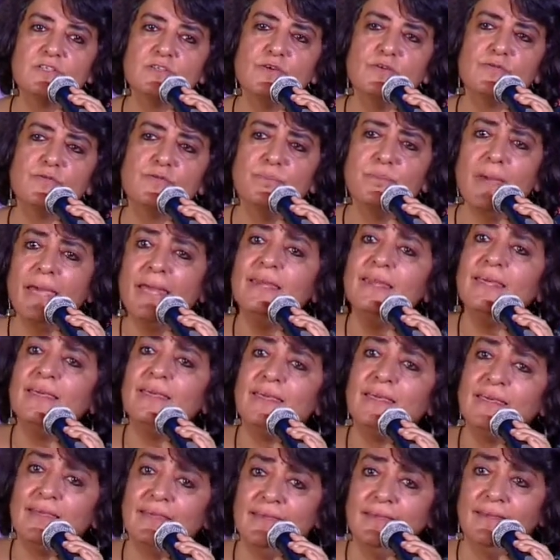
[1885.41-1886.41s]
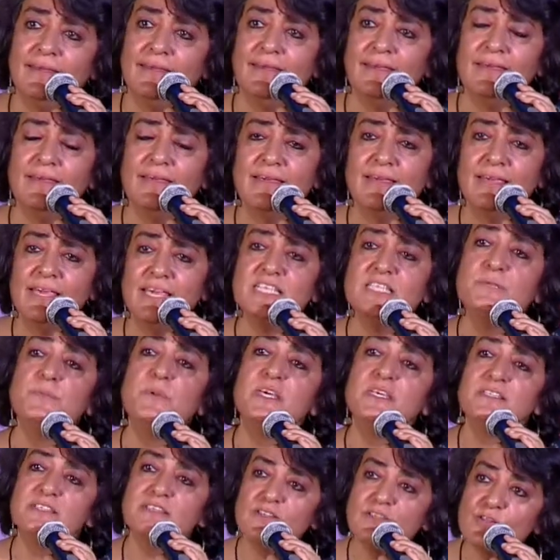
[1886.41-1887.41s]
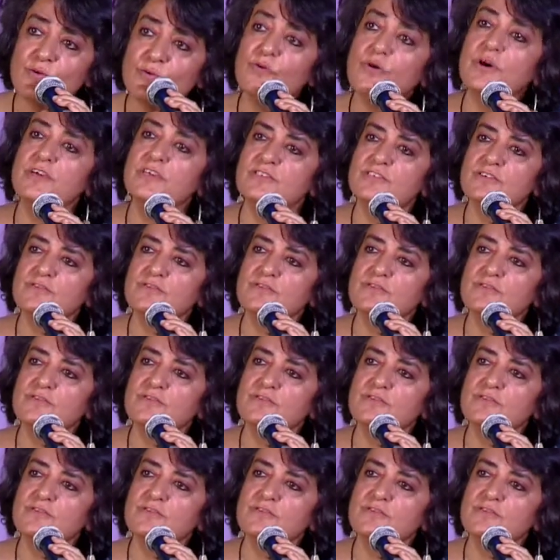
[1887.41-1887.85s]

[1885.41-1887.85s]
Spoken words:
in the voice